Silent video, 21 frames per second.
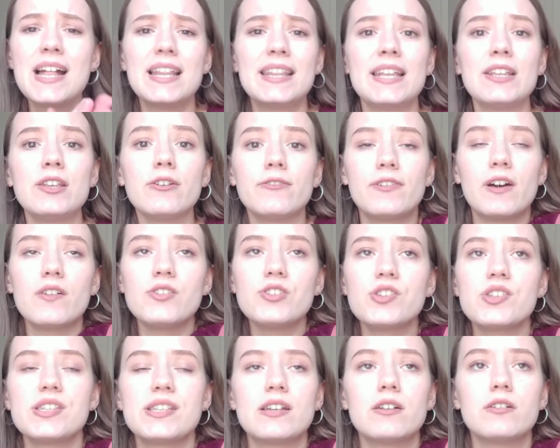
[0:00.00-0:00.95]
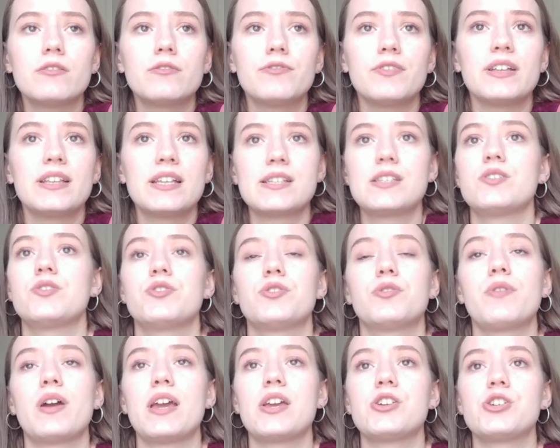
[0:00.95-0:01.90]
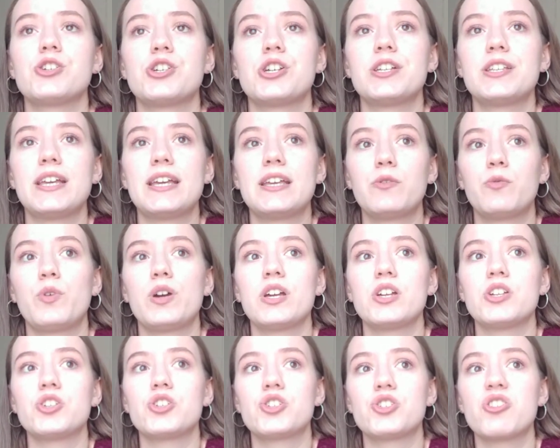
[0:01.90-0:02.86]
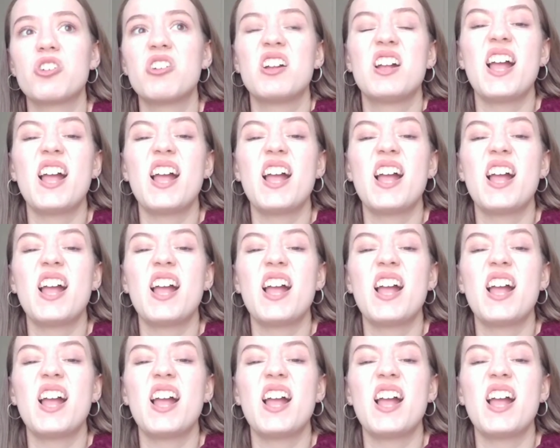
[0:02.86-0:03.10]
then you found yourself in a situation in which